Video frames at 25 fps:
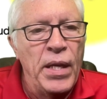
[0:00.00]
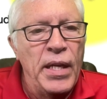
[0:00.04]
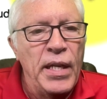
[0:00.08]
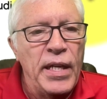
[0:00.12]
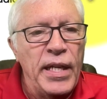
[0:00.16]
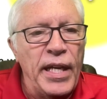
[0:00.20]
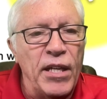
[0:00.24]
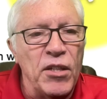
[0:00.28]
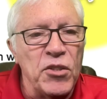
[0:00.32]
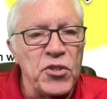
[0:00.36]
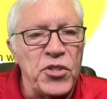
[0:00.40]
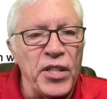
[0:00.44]

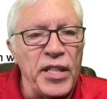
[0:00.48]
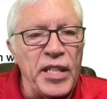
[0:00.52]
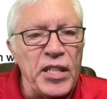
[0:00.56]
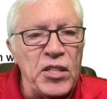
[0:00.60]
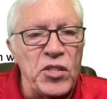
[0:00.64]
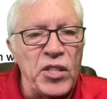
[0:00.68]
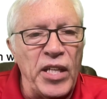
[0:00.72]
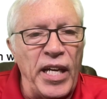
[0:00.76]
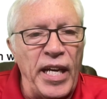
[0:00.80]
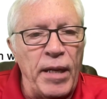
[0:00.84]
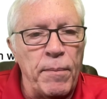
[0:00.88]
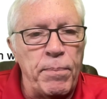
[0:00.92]
Here's an
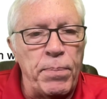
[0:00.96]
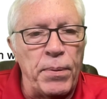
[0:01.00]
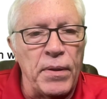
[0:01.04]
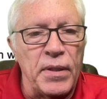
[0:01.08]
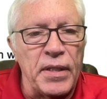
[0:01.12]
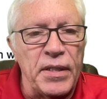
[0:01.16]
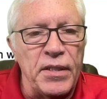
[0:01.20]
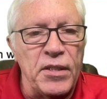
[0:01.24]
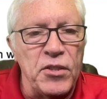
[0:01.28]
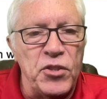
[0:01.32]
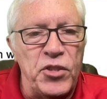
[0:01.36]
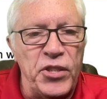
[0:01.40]
example
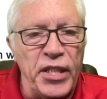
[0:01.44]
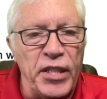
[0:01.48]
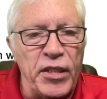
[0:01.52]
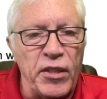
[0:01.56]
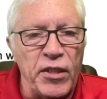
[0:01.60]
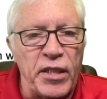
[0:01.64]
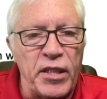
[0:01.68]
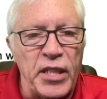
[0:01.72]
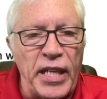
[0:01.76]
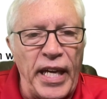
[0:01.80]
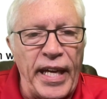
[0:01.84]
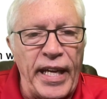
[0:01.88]
in the gender
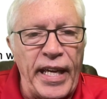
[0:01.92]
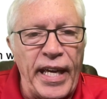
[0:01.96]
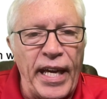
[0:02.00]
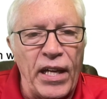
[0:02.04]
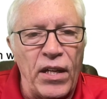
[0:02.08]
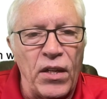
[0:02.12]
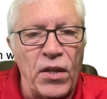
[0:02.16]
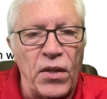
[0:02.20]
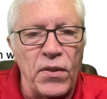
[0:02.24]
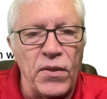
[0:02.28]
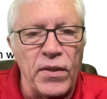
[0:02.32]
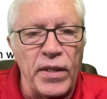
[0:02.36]

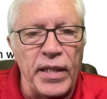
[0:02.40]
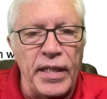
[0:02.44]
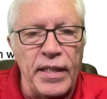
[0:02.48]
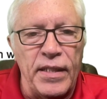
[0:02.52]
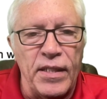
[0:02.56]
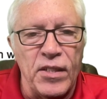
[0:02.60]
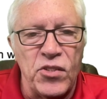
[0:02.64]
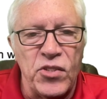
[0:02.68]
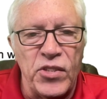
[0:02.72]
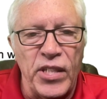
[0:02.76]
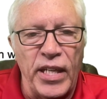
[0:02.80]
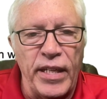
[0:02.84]
category,
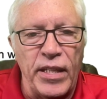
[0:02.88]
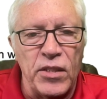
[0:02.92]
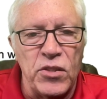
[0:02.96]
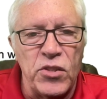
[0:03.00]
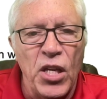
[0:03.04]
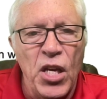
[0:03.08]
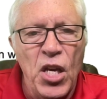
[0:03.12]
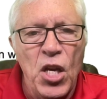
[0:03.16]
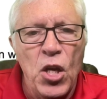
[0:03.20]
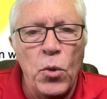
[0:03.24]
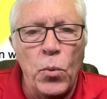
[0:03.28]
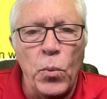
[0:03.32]
the sentence,
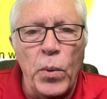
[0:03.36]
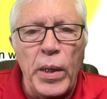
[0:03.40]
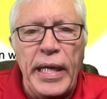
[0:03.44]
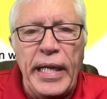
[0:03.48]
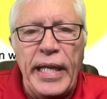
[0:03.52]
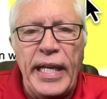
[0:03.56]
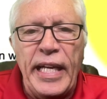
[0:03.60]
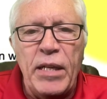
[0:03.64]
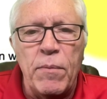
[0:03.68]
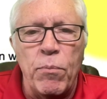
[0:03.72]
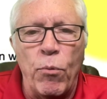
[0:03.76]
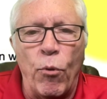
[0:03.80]
we
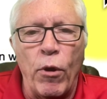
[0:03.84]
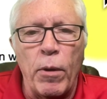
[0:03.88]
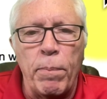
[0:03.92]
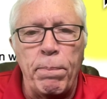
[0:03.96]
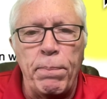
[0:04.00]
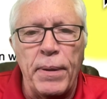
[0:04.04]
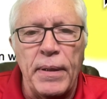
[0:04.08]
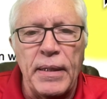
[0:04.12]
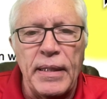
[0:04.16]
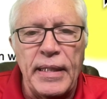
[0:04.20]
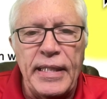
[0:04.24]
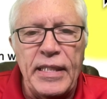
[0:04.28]
need more
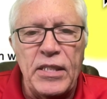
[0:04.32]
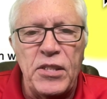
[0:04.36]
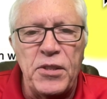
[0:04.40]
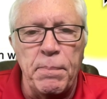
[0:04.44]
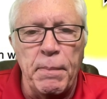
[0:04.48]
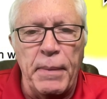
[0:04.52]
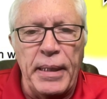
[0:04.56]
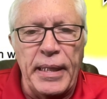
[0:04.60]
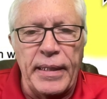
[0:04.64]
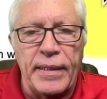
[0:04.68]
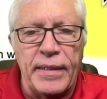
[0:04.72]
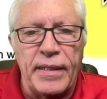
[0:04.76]

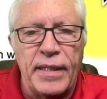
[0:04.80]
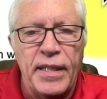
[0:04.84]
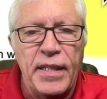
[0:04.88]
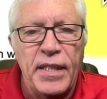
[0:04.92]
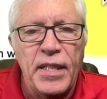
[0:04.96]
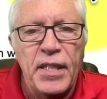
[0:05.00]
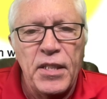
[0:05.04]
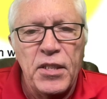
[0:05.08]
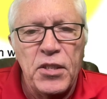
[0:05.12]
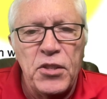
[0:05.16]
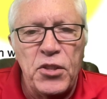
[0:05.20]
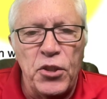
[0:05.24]
policemen
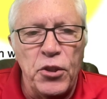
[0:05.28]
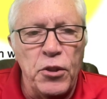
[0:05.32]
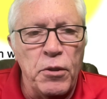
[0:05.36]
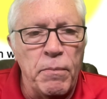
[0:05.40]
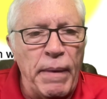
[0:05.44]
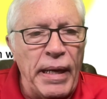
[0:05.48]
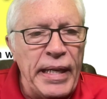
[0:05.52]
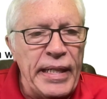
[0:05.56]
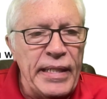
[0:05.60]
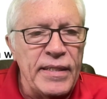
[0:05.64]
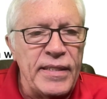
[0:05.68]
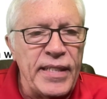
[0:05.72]
to
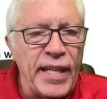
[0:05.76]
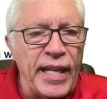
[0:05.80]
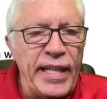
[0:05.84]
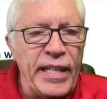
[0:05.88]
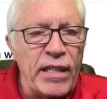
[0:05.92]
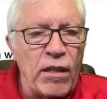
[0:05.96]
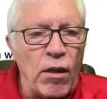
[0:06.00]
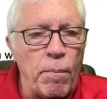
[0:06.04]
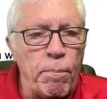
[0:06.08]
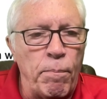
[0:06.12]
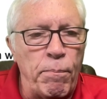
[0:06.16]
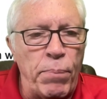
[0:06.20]

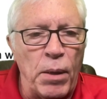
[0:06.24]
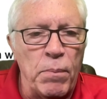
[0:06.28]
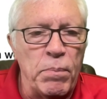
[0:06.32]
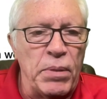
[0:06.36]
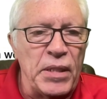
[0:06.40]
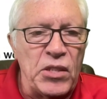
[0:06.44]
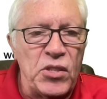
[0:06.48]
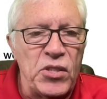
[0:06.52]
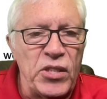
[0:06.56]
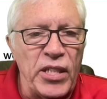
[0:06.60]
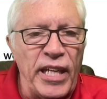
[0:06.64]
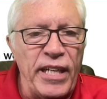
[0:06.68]
maintain our
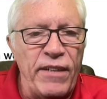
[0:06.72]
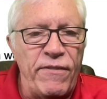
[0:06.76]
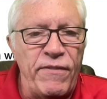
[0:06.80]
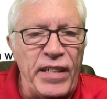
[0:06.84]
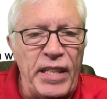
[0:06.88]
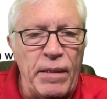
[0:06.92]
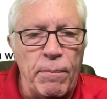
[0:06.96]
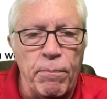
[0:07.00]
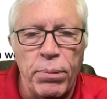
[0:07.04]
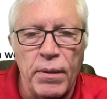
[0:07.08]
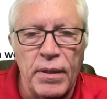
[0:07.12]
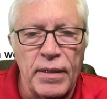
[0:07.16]
public
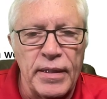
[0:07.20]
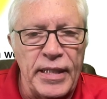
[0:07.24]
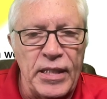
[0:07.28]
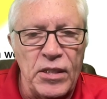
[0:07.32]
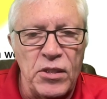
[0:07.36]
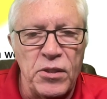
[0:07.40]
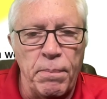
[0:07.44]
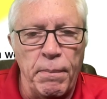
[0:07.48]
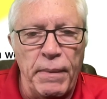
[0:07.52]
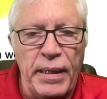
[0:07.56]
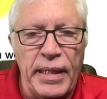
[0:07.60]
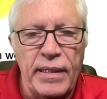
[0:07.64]
safety.
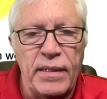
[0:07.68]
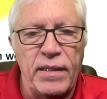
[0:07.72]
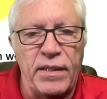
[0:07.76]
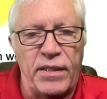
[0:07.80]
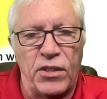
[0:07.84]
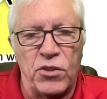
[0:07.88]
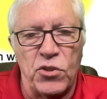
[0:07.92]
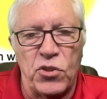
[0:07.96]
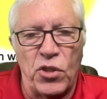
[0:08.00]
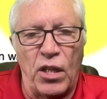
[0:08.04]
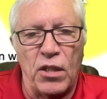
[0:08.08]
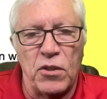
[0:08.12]
Policemen,
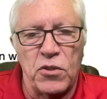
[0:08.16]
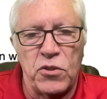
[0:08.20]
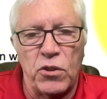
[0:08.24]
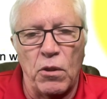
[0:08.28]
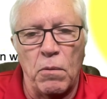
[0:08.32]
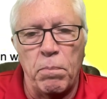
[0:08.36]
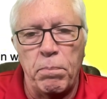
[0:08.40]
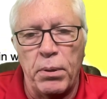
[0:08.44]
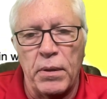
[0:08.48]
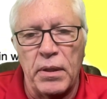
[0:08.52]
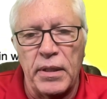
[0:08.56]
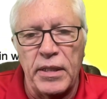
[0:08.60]
there's also
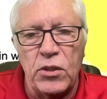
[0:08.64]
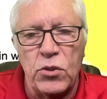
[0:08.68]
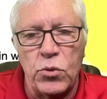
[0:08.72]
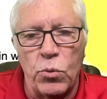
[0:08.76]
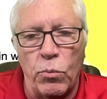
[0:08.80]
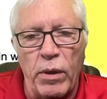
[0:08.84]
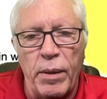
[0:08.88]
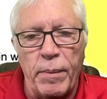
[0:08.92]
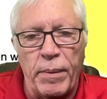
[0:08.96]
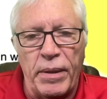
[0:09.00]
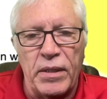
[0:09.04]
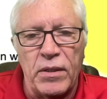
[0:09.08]

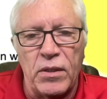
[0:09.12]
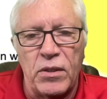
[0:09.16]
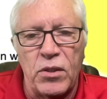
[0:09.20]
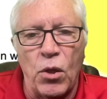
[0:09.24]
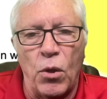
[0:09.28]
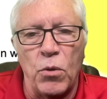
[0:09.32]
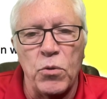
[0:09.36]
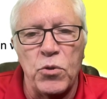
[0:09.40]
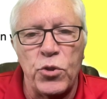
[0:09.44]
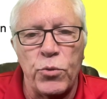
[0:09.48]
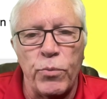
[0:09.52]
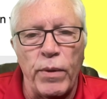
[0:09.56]
policewomen.
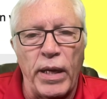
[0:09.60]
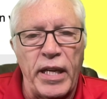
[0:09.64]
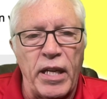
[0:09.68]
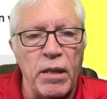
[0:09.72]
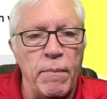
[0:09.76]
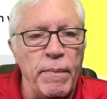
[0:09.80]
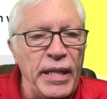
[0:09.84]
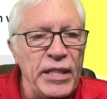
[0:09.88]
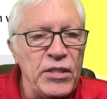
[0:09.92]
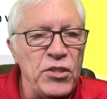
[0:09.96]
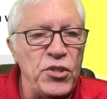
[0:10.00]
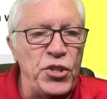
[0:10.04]
Coach
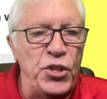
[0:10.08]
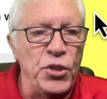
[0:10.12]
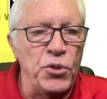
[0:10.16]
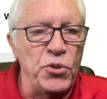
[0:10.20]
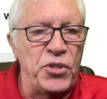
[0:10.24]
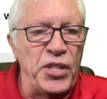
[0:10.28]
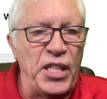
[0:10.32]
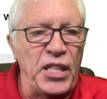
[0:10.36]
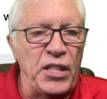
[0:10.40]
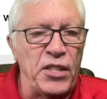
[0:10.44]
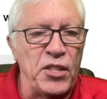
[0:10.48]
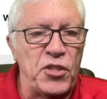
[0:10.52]
recommends
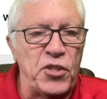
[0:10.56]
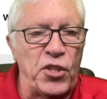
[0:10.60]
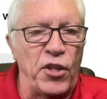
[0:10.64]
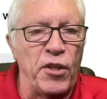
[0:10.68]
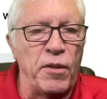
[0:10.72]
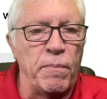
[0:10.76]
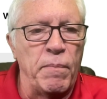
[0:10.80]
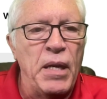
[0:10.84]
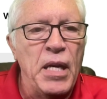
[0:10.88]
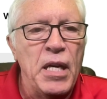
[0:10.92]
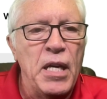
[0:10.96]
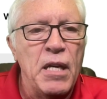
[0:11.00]
using the
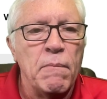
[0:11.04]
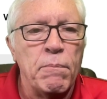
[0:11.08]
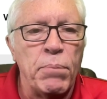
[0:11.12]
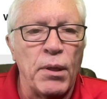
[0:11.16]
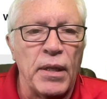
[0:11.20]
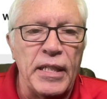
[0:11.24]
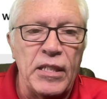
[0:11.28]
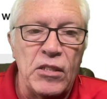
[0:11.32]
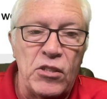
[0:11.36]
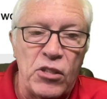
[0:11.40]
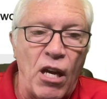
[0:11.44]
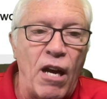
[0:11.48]
term
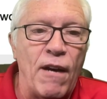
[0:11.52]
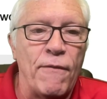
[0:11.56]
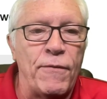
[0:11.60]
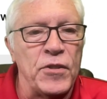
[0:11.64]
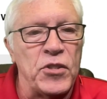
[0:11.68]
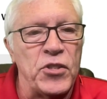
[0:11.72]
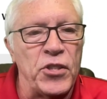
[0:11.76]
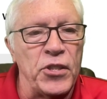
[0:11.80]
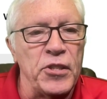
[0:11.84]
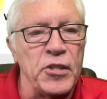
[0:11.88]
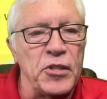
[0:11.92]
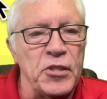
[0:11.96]
police
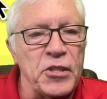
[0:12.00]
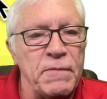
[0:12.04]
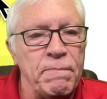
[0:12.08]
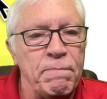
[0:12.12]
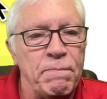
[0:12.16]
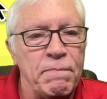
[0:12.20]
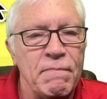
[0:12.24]
officers.